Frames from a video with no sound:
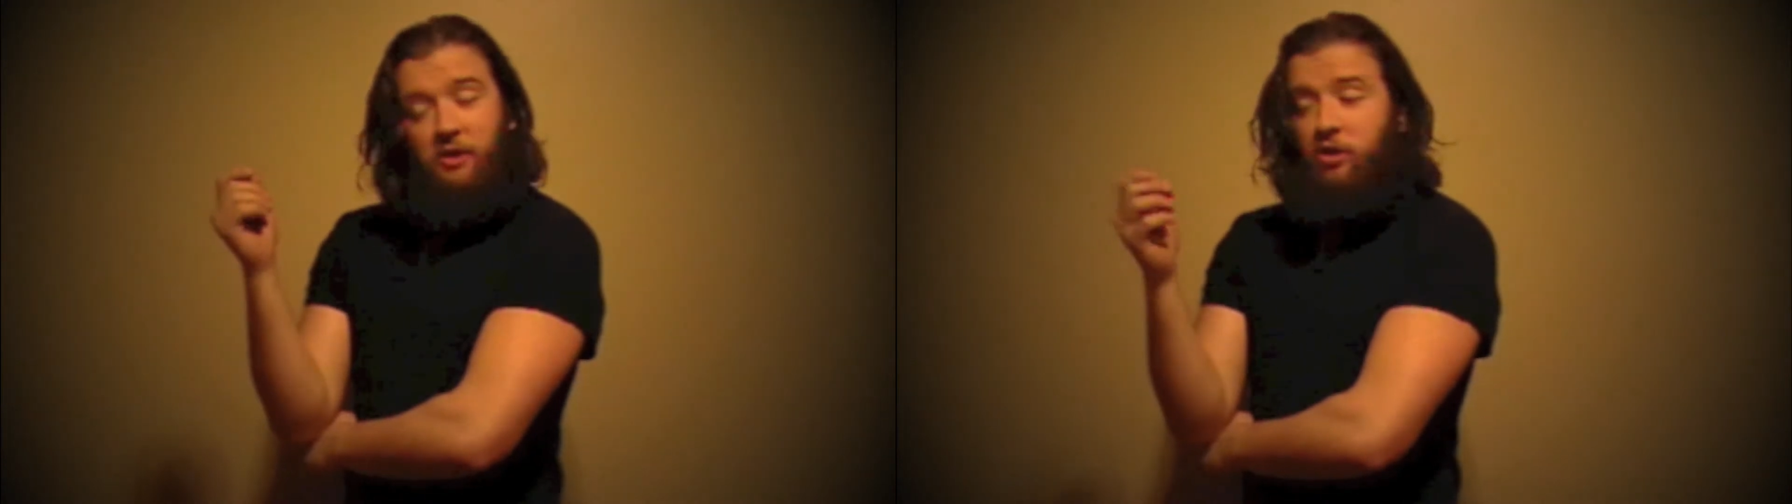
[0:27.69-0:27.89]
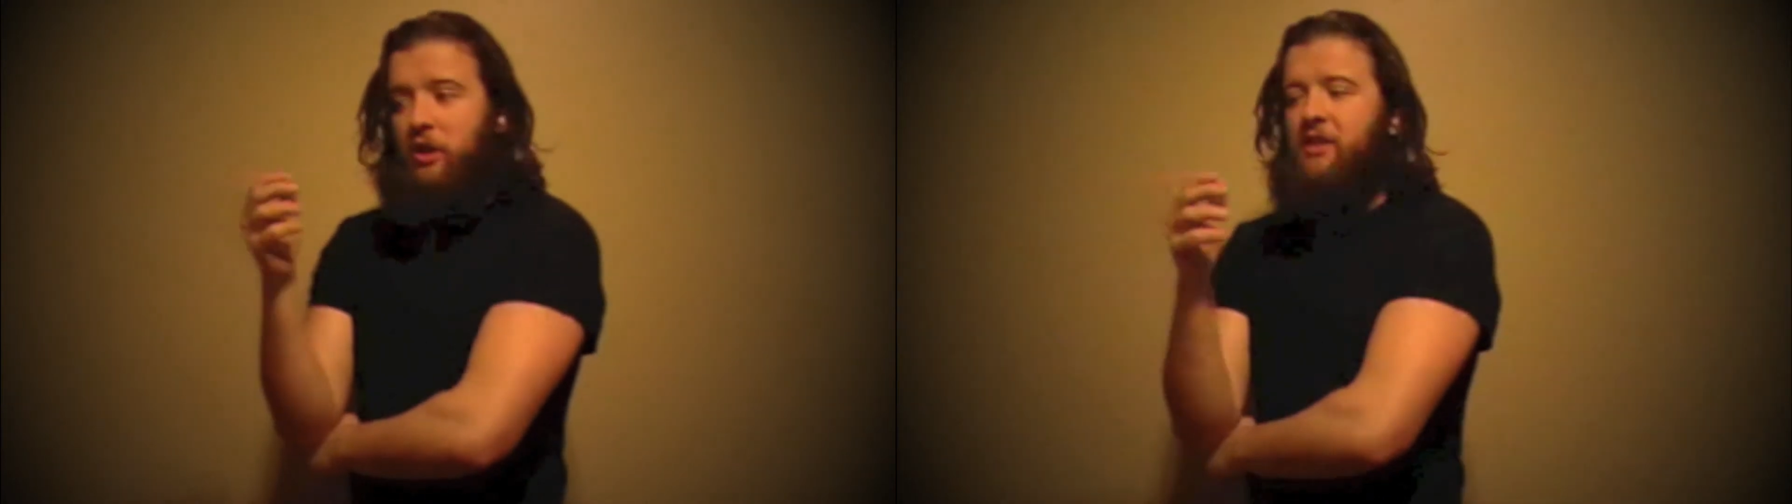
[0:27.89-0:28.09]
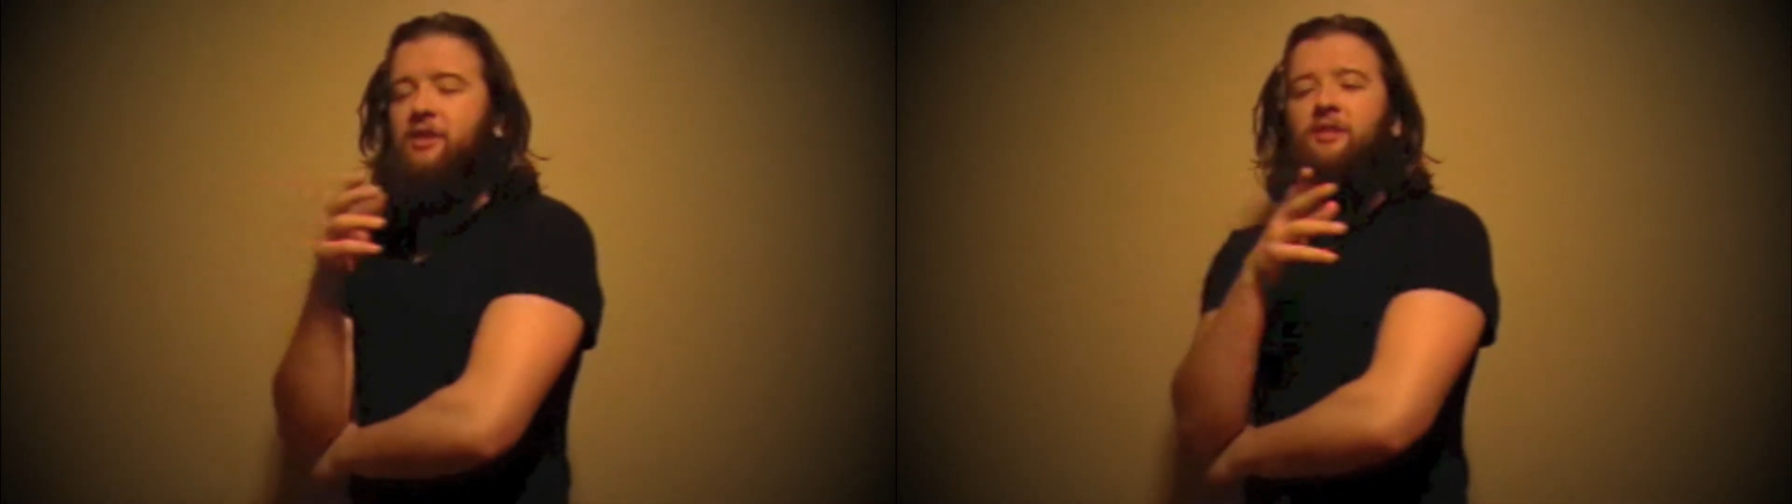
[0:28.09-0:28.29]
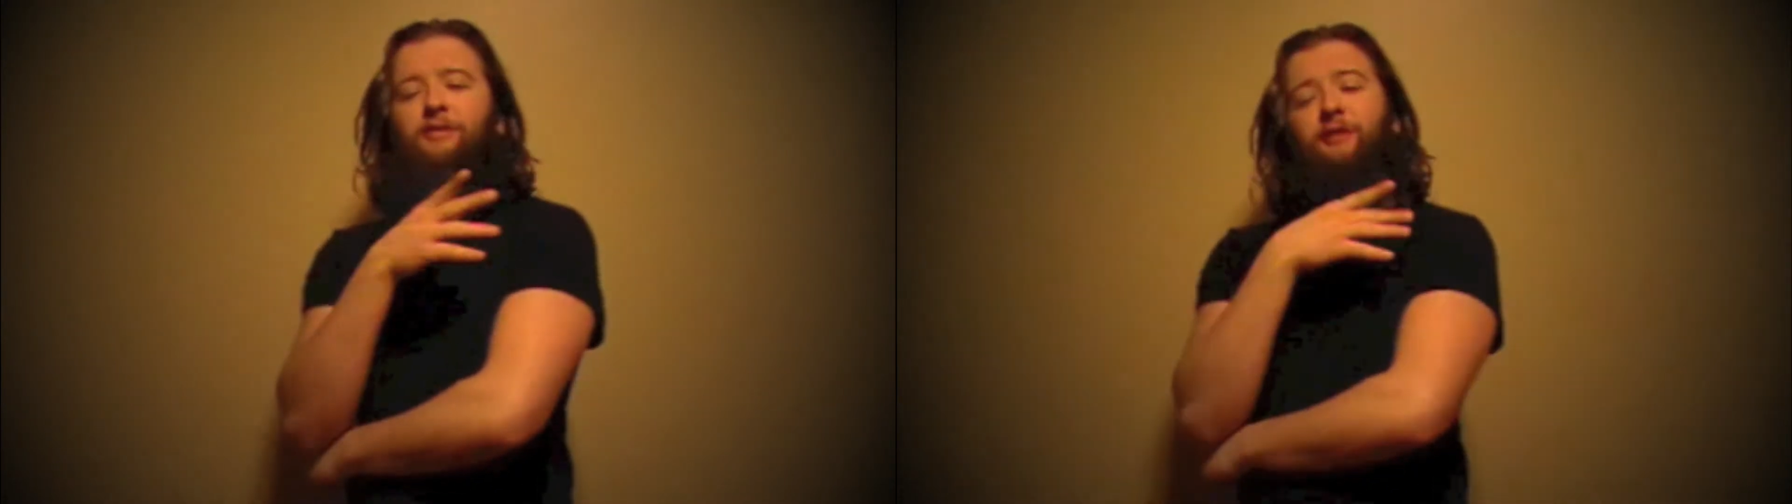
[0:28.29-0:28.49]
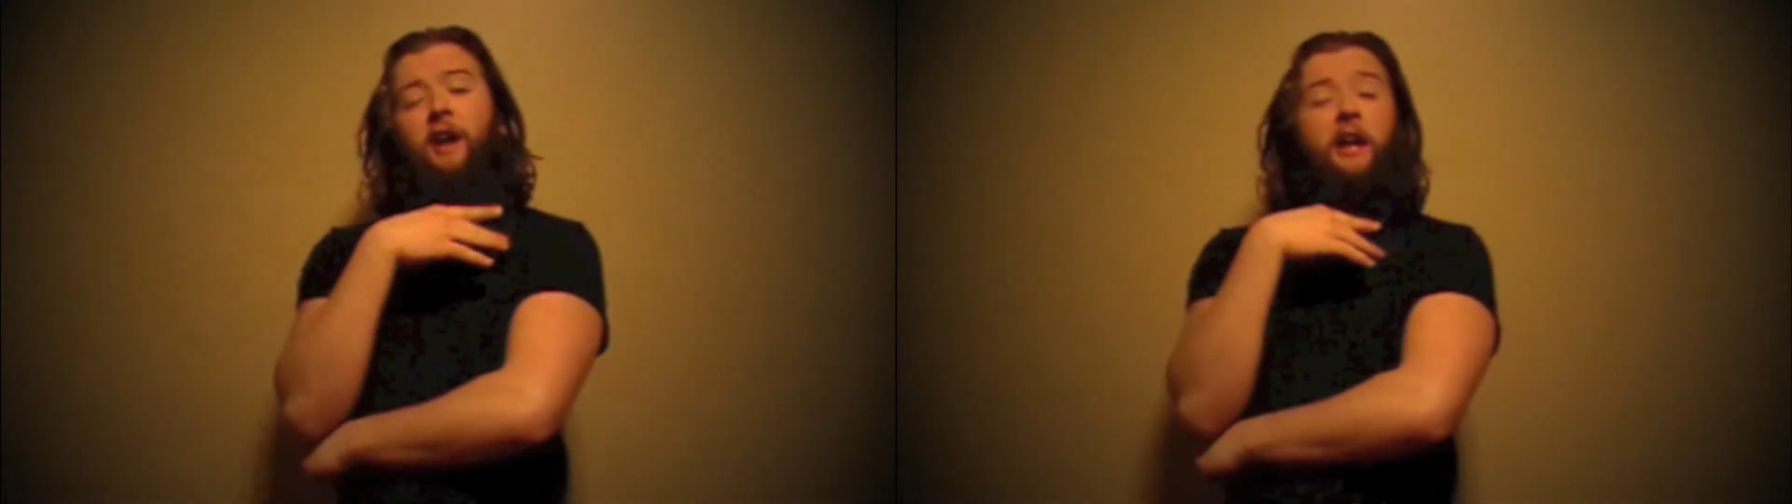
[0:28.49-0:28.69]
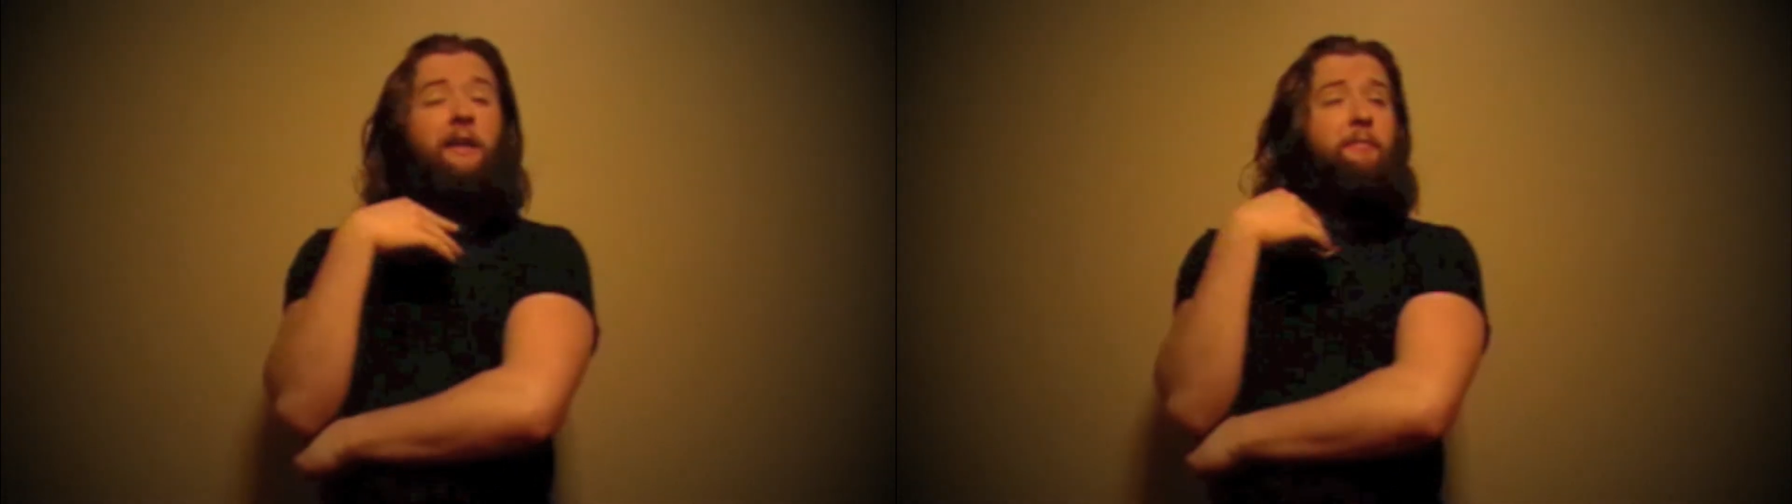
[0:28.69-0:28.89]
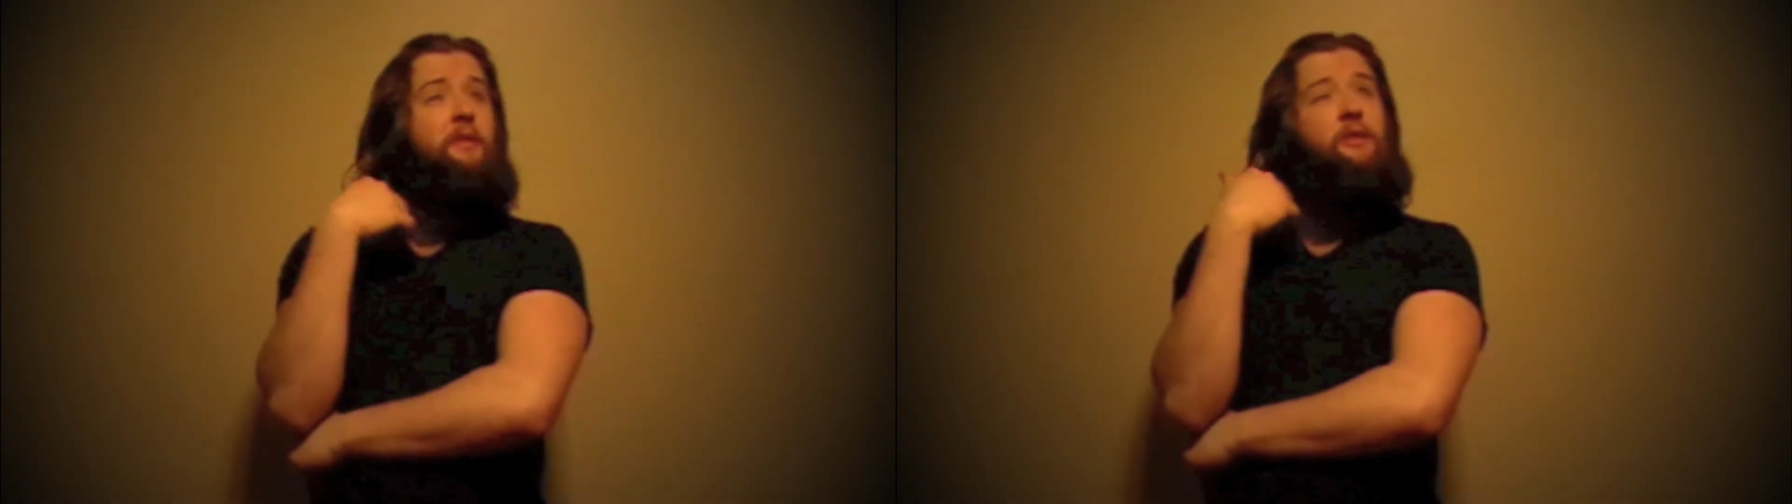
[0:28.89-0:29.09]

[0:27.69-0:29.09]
She's framed